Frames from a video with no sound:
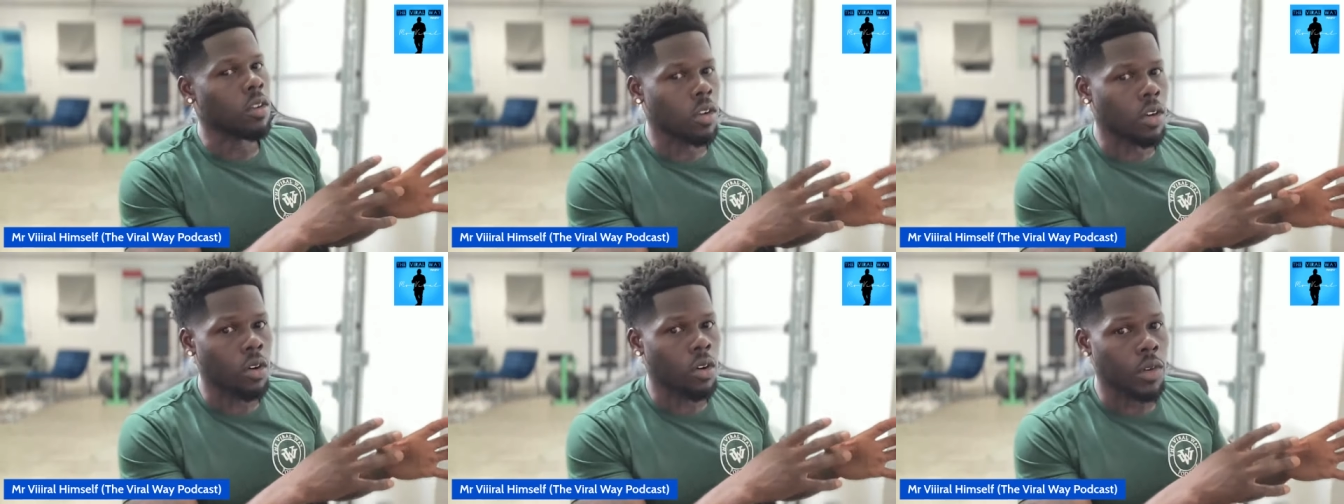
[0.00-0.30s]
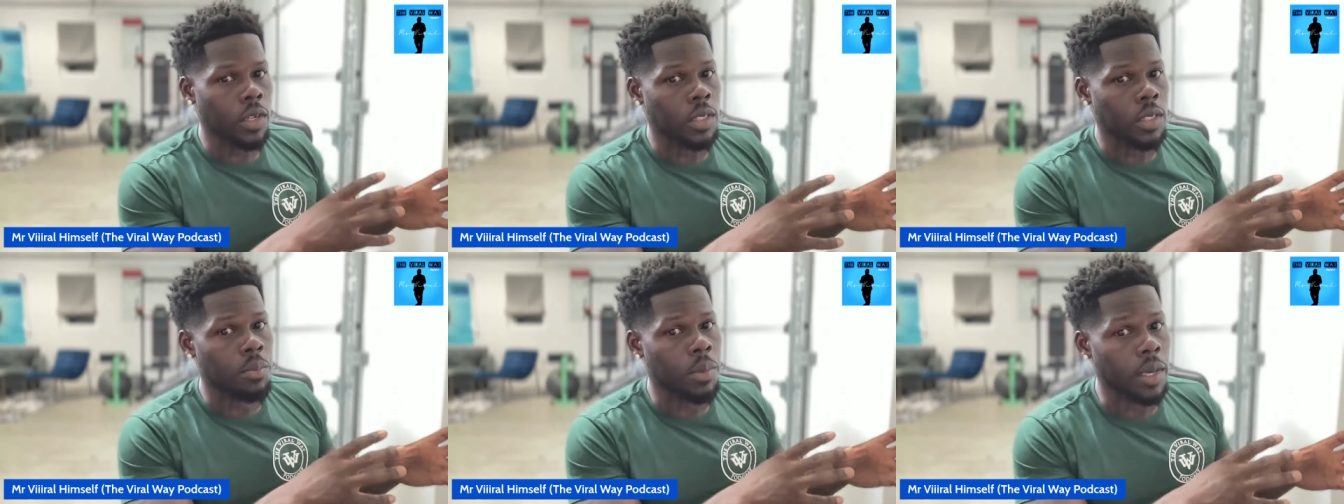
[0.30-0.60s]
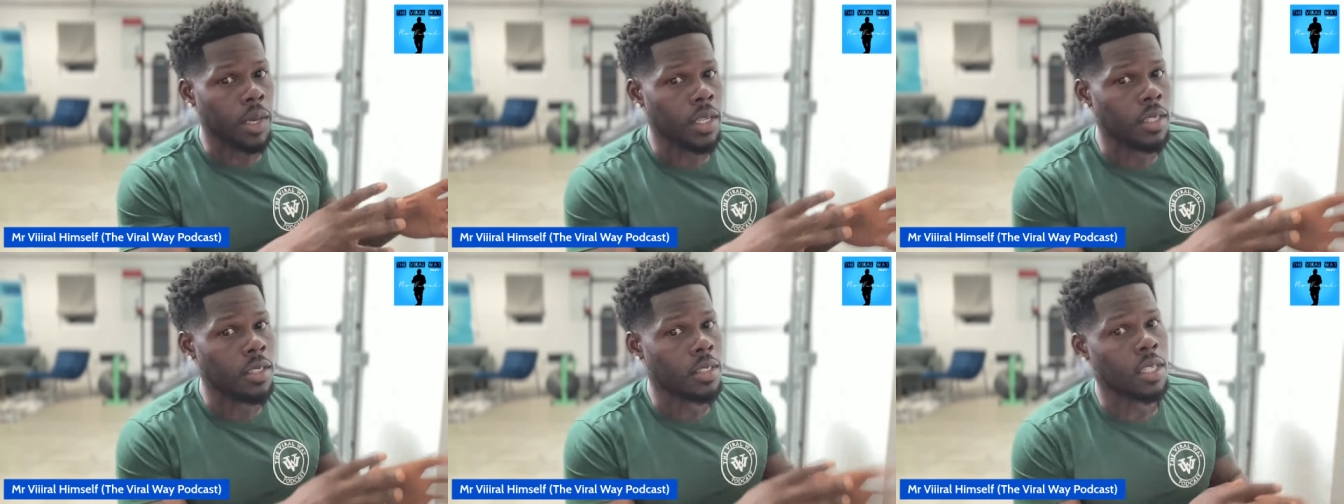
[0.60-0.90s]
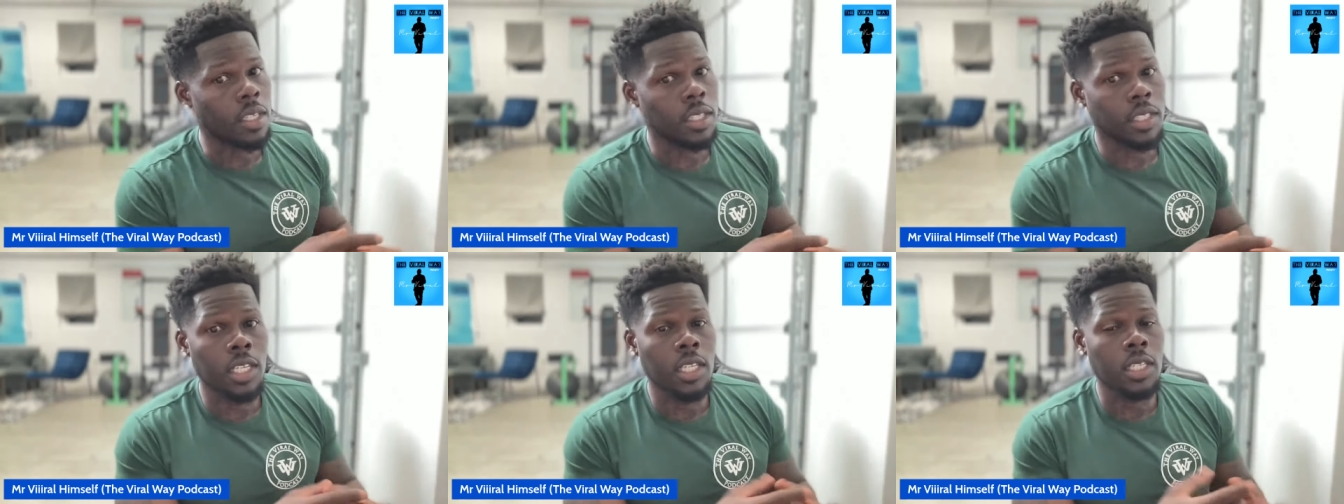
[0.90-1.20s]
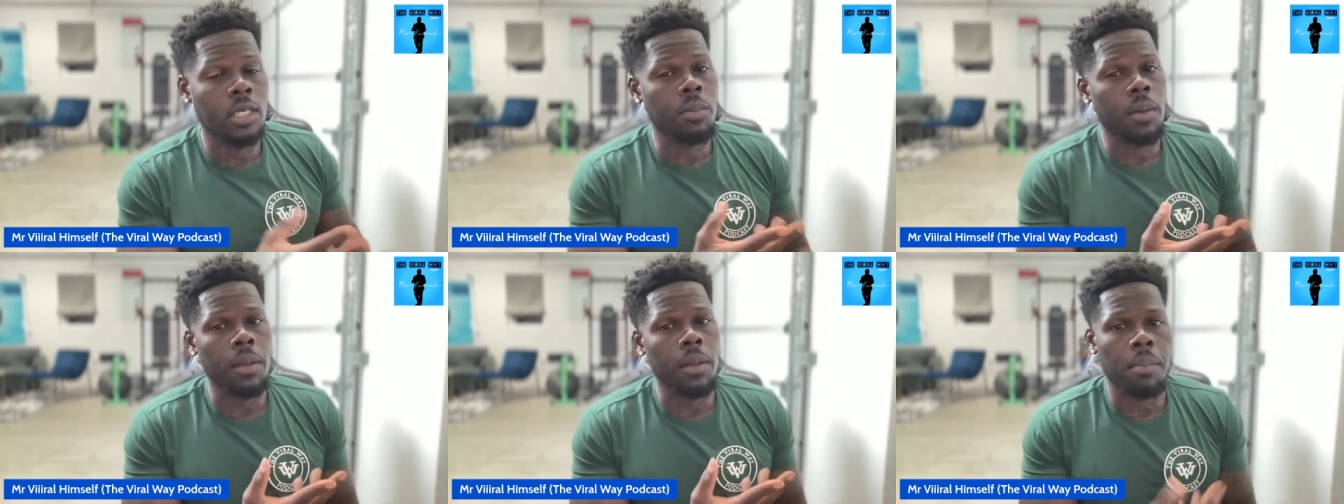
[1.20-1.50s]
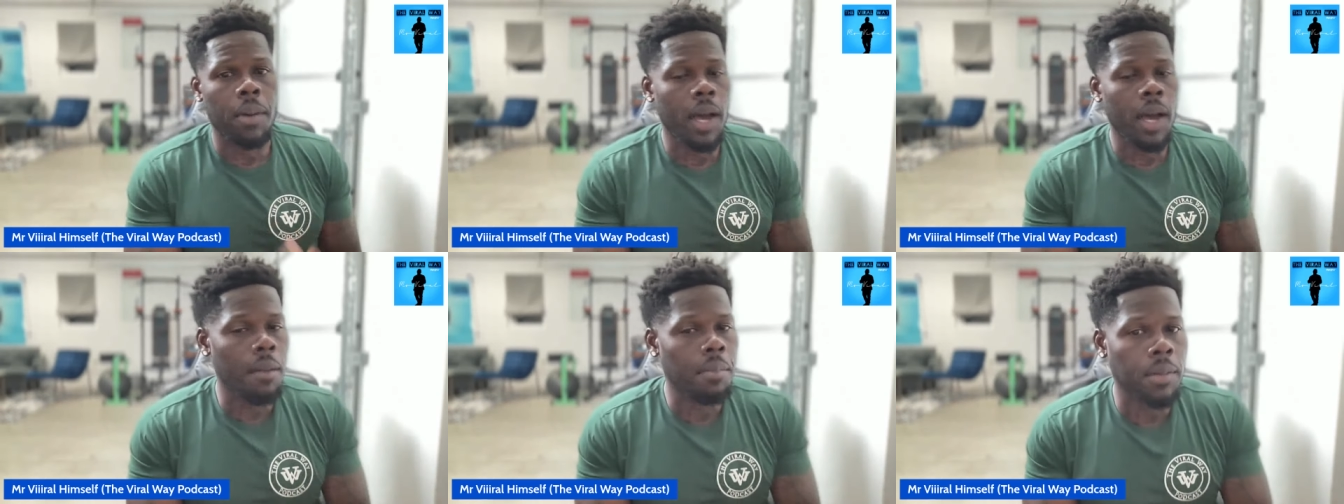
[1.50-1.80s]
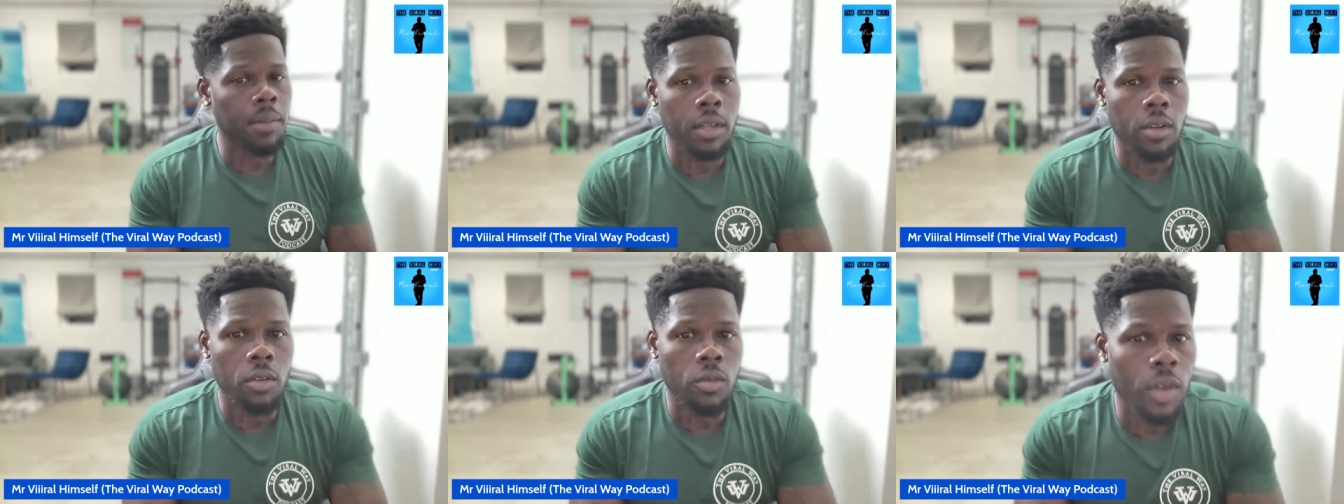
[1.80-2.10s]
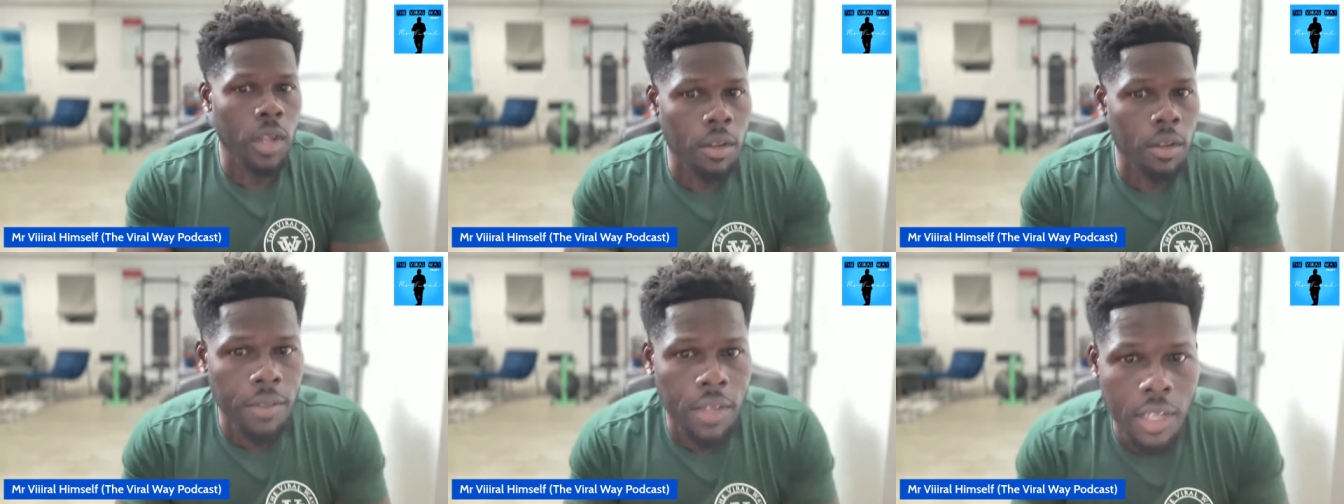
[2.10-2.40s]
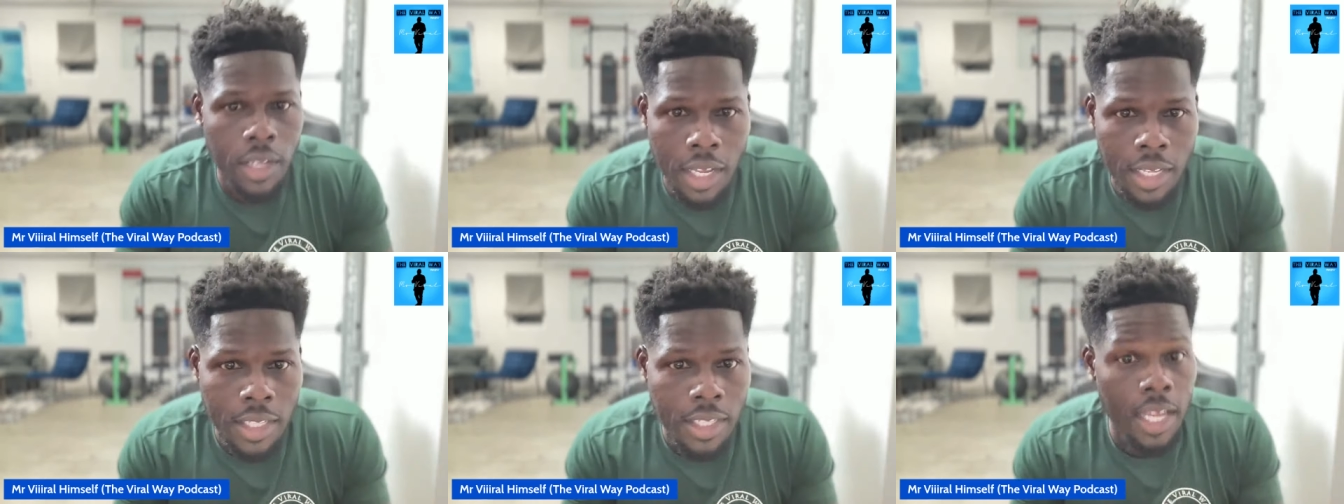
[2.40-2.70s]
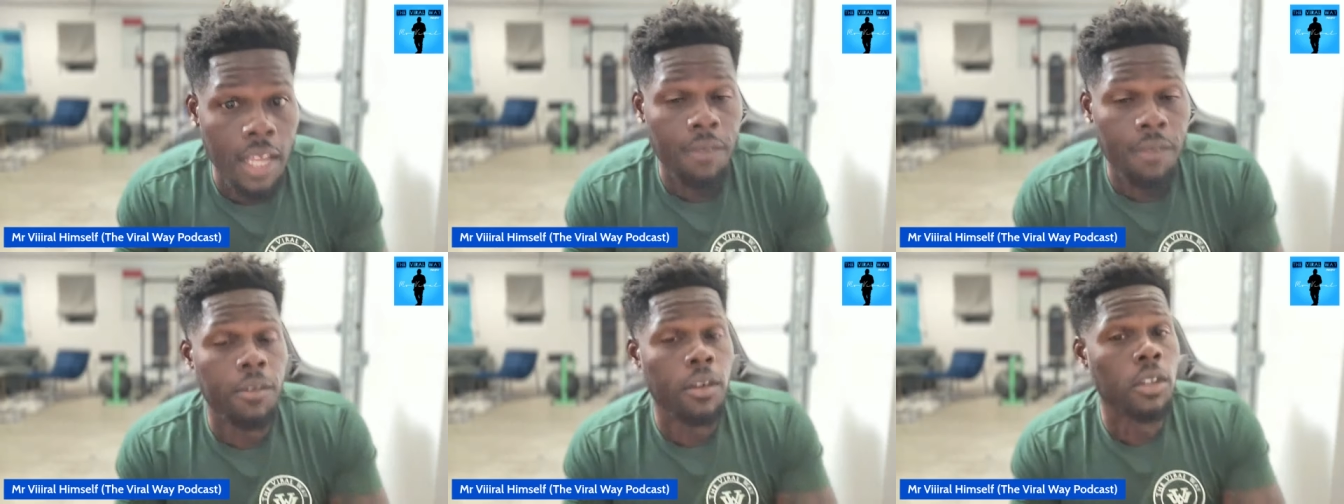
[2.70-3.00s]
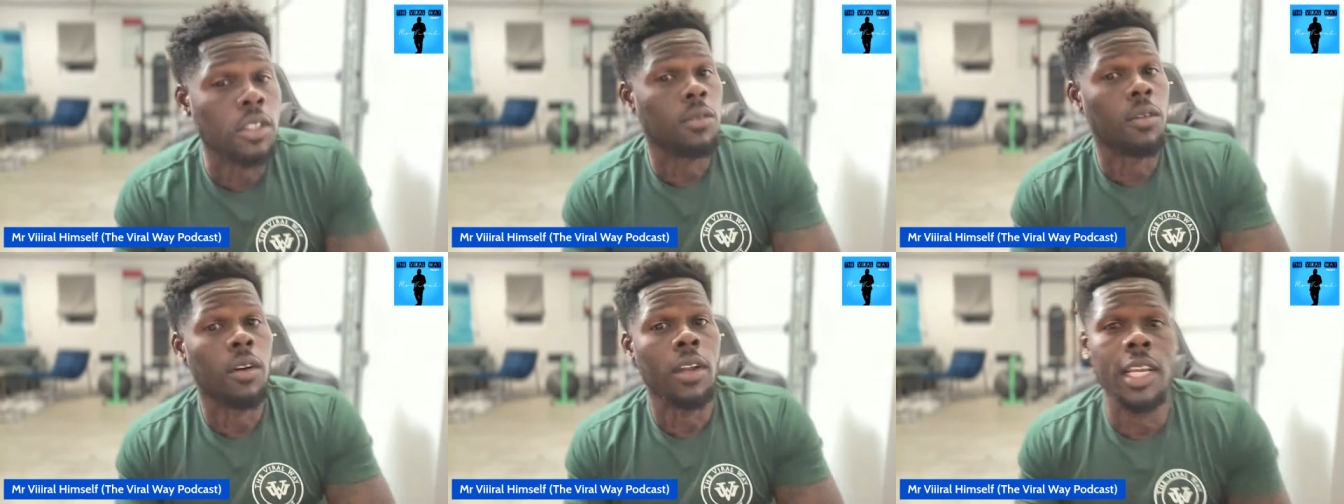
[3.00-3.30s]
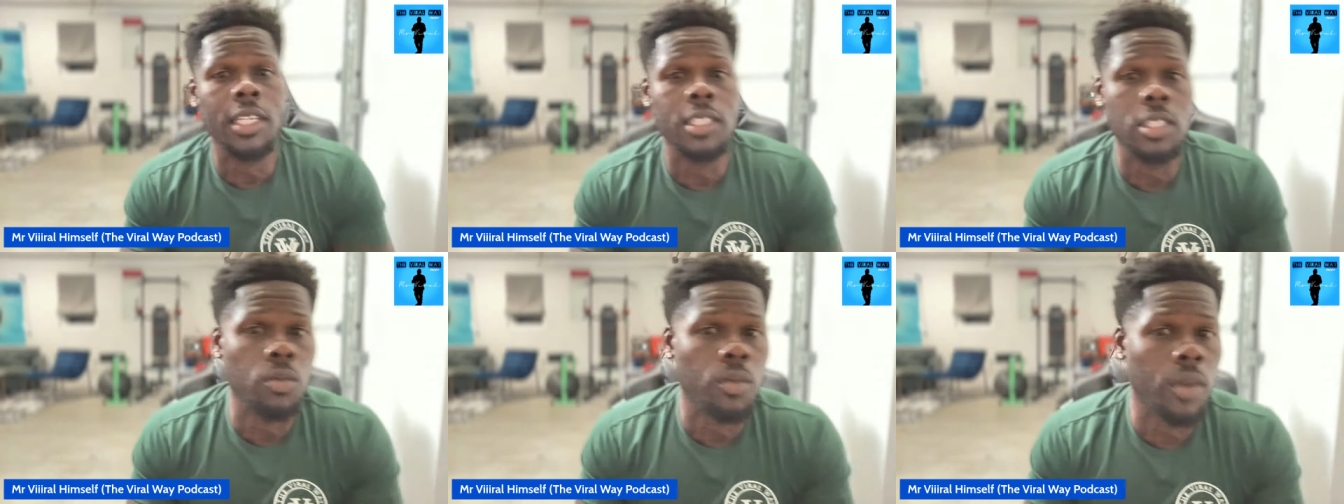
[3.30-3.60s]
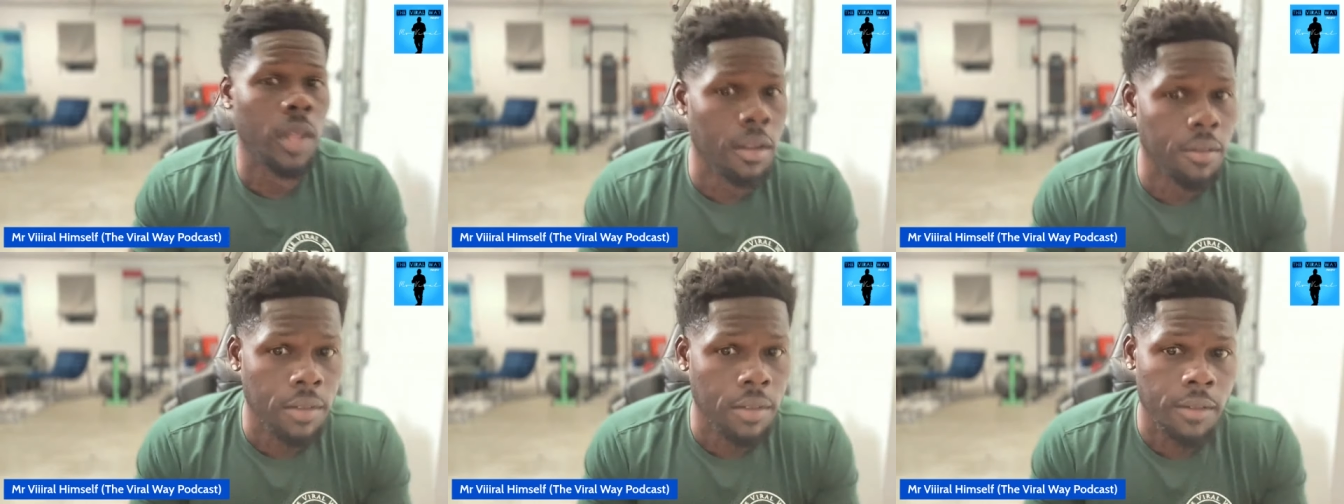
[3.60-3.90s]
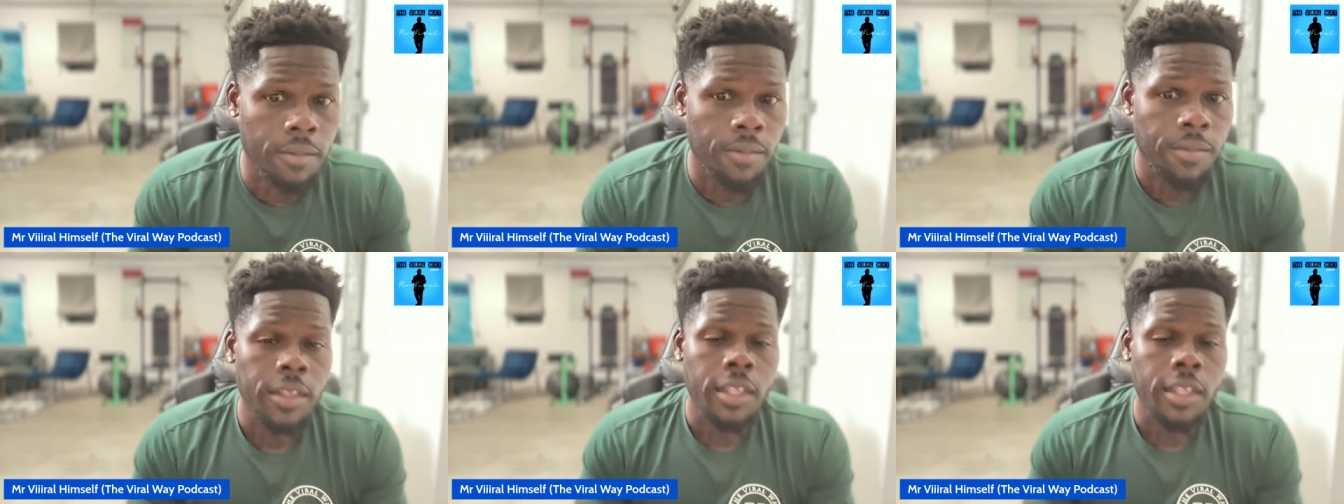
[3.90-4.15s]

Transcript: ago it's been since he's been popping and relevant like that. First of all, that's irrelevant.